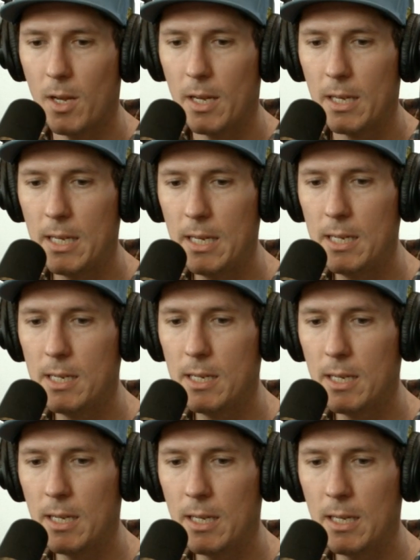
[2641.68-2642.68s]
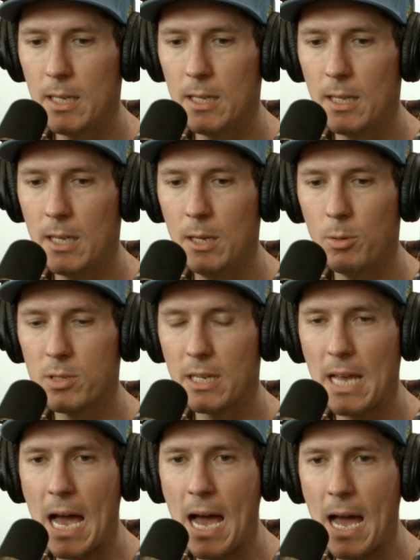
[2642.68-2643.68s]
He was a
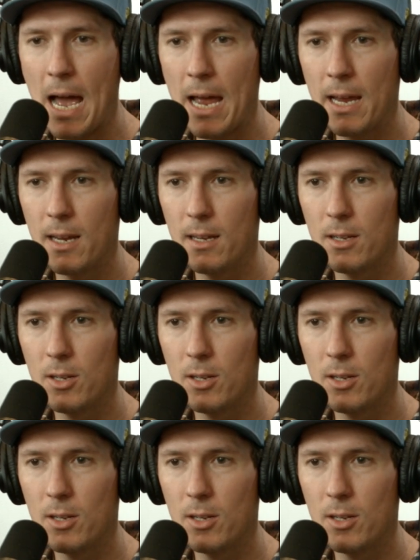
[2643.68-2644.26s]
guy